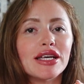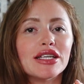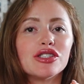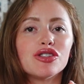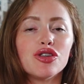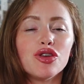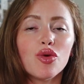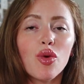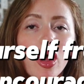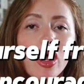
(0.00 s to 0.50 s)

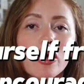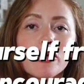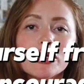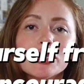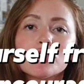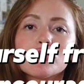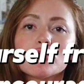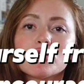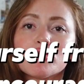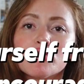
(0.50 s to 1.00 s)
is you are going
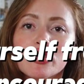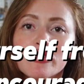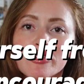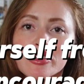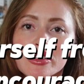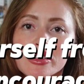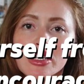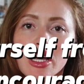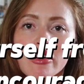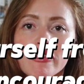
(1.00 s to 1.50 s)
to remove
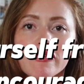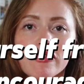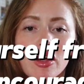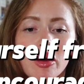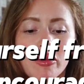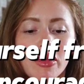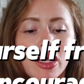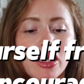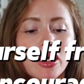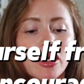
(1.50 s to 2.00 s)
yourself
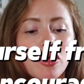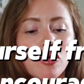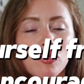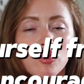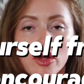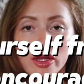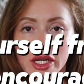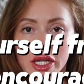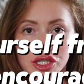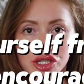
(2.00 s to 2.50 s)
from
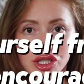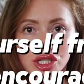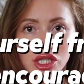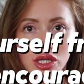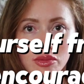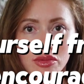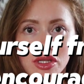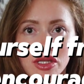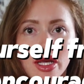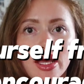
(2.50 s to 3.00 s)

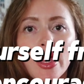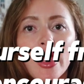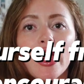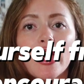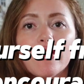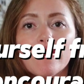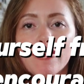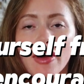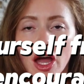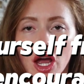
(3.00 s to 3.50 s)
relationships,
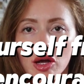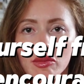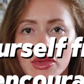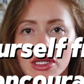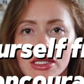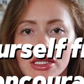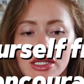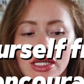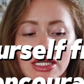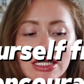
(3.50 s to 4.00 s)

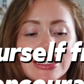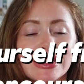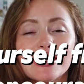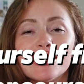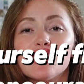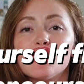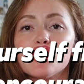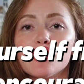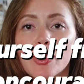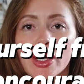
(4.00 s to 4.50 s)
environments,
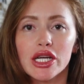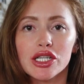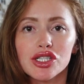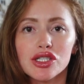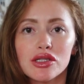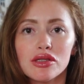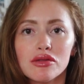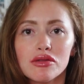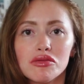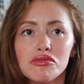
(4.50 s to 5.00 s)

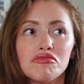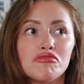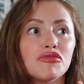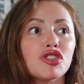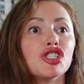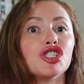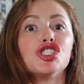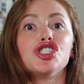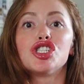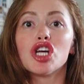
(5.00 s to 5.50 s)
situations,
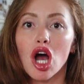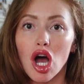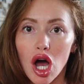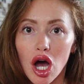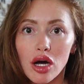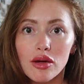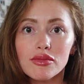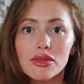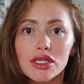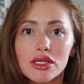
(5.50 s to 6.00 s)

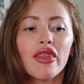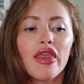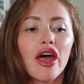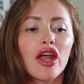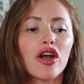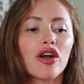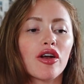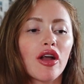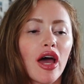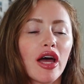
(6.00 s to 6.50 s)
jobs that
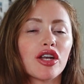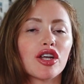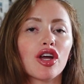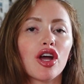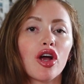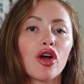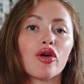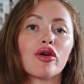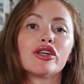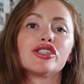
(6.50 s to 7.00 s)
are not
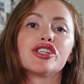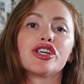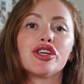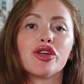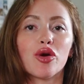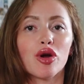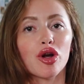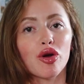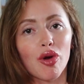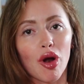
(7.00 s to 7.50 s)
encouraging
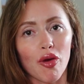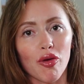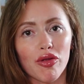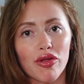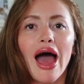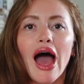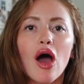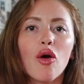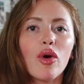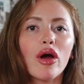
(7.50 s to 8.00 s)
your growth.
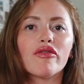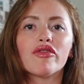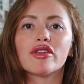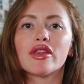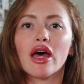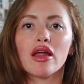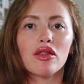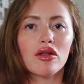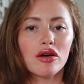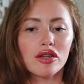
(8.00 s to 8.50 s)
However
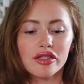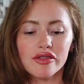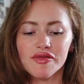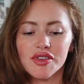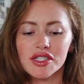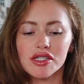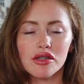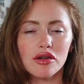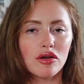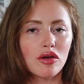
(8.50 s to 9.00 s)
that looks,
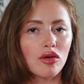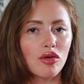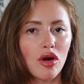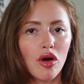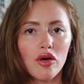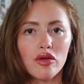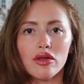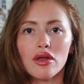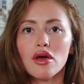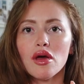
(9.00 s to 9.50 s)
physical
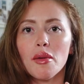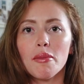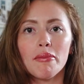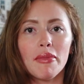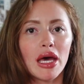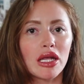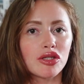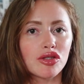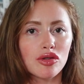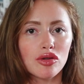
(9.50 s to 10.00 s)
growth,
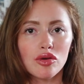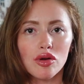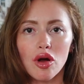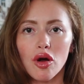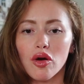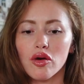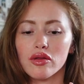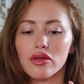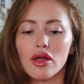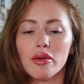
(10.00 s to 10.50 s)
mental
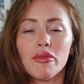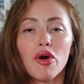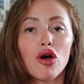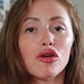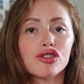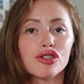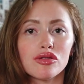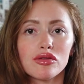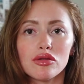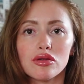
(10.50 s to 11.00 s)
growth,
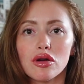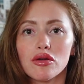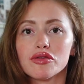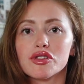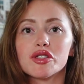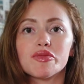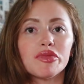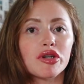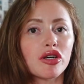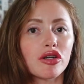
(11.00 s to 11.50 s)
emotional growth,
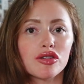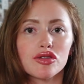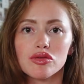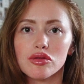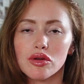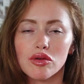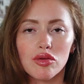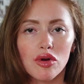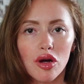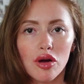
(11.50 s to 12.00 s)

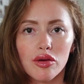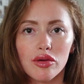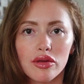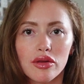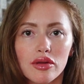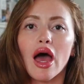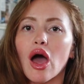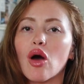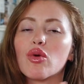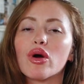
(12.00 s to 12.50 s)
spiritual
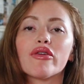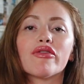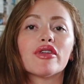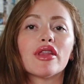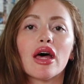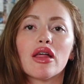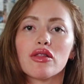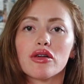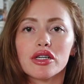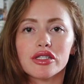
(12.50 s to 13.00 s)
growth, however
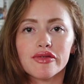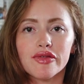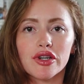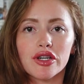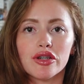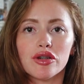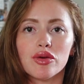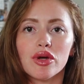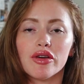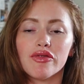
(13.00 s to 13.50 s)
that looks for
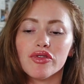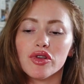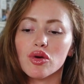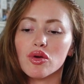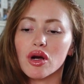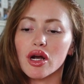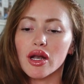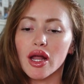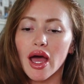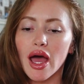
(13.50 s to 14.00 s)
you. If you
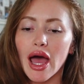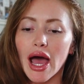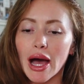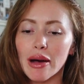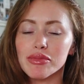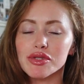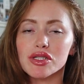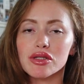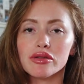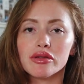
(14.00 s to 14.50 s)
are not
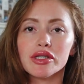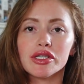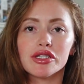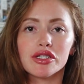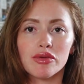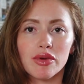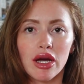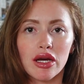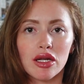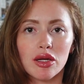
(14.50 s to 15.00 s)
absolutely
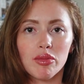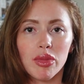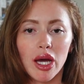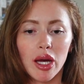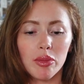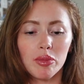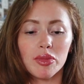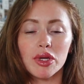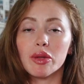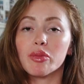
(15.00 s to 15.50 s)
surrounded
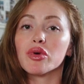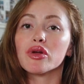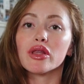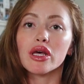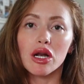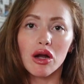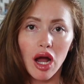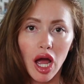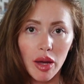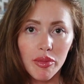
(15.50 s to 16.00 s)
by people
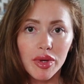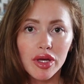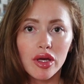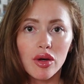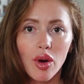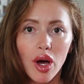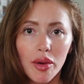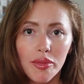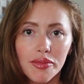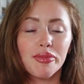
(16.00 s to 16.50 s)
that are hyping you
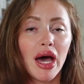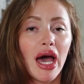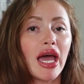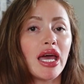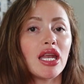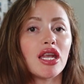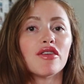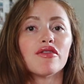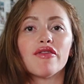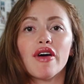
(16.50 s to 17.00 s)
up, by
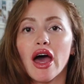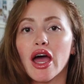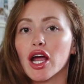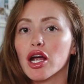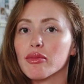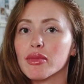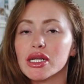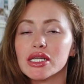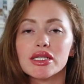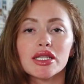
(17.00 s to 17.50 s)
an
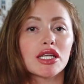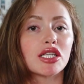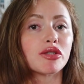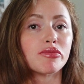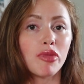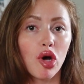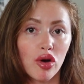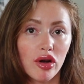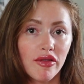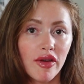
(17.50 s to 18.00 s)
environment that's
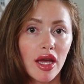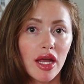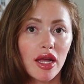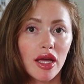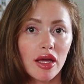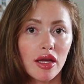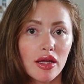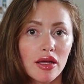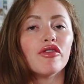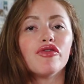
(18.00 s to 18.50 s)

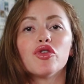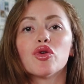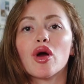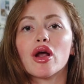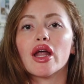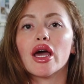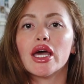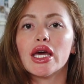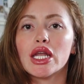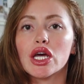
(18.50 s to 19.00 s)
motivating, if you are
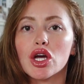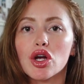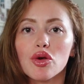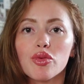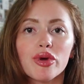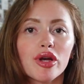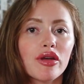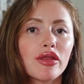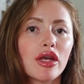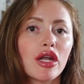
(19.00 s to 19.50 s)
not in a
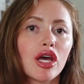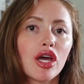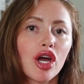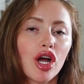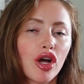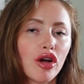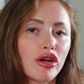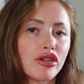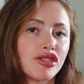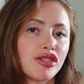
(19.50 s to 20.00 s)
career that
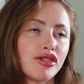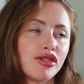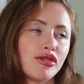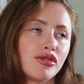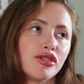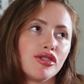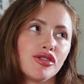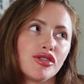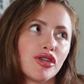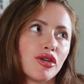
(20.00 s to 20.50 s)
encourages you
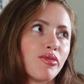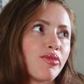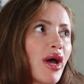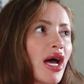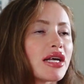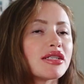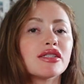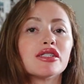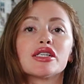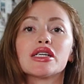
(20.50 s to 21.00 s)
to do your
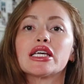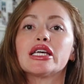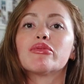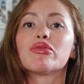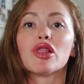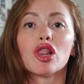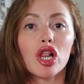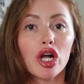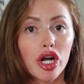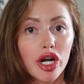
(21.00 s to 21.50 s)
best, to keep
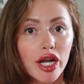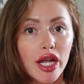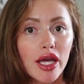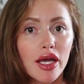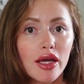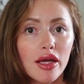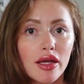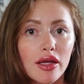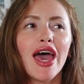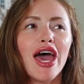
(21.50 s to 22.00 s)

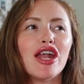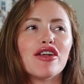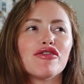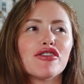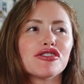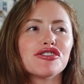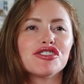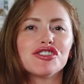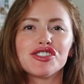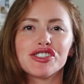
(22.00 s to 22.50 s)
learning, and if
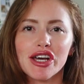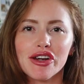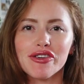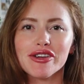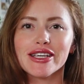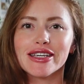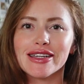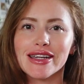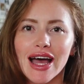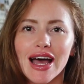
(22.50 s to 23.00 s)
you're just
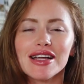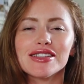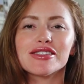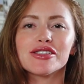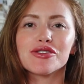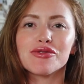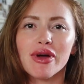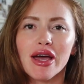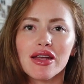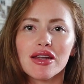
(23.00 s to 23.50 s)
generally not
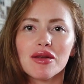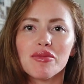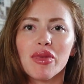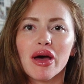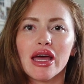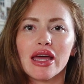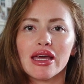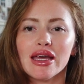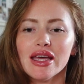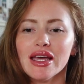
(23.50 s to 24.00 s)
surrounded
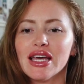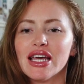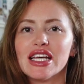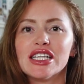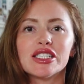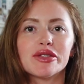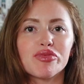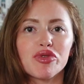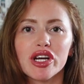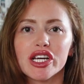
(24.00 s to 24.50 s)
by
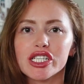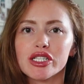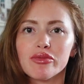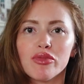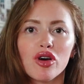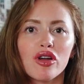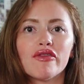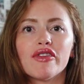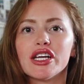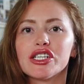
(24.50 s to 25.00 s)
inspiration,
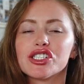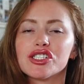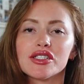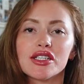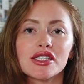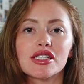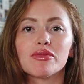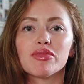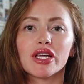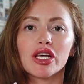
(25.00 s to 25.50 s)
motivation,
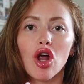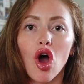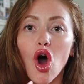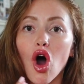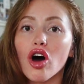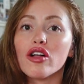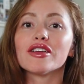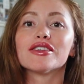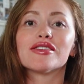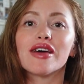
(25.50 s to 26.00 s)
discipline
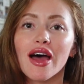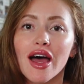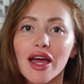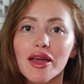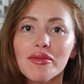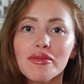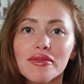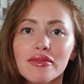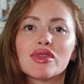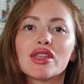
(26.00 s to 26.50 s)
all the
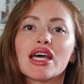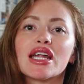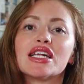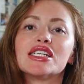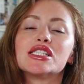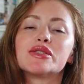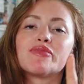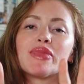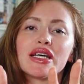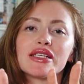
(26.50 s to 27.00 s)
time, then
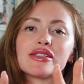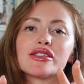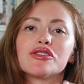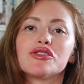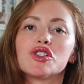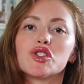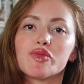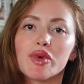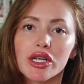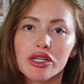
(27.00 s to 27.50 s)
it's best that
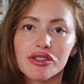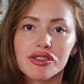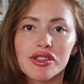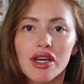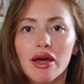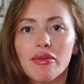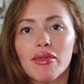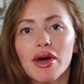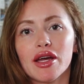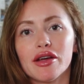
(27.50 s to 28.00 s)
you spend your
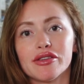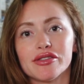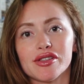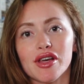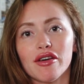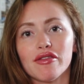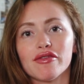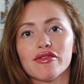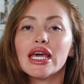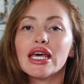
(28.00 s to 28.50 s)
time by
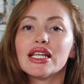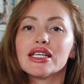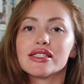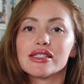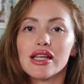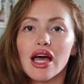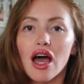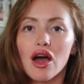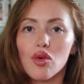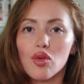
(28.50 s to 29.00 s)
yourself. It is
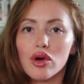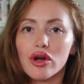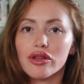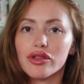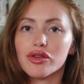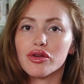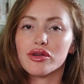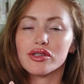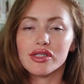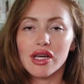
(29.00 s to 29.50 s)
not
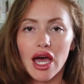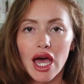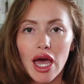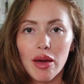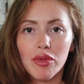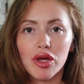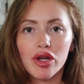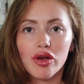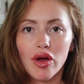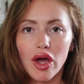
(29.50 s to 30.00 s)
worth your
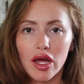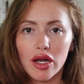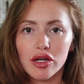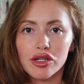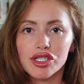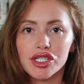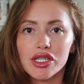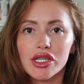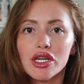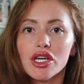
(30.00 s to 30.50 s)
time and your
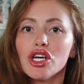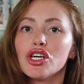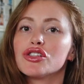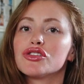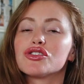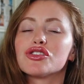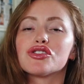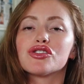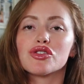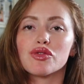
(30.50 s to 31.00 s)
energy
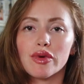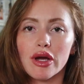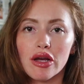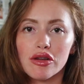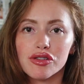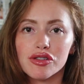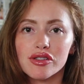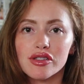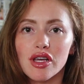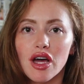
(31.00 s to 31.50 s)
to
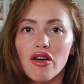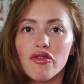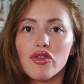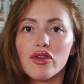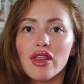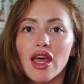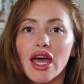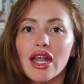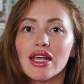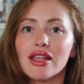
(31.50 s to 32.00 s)
surround yourself
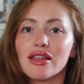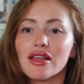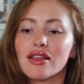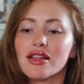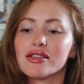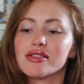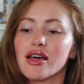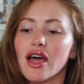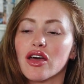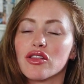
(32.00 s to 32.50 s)
with anything
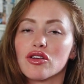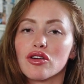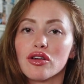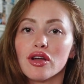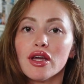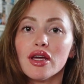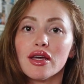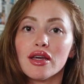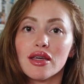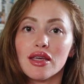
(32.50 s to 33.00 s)
that's either
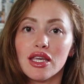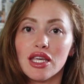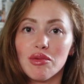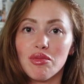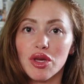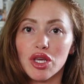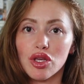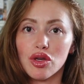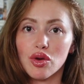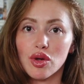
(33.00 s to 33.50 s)

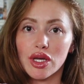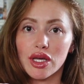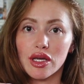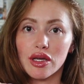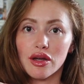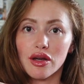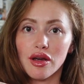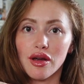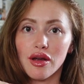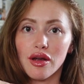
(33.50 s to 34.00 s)
keeping you
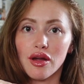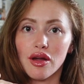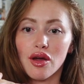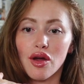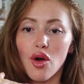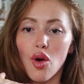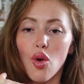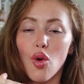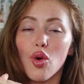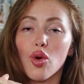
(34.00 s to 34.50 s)
here
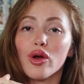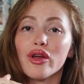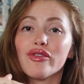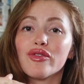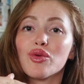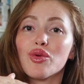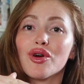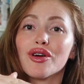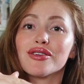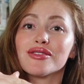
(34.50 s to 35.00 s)
or
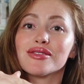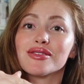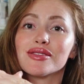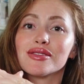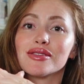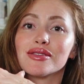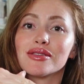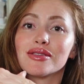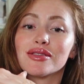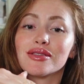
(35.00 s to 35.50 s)
even
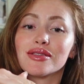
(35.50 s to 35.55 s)
worse,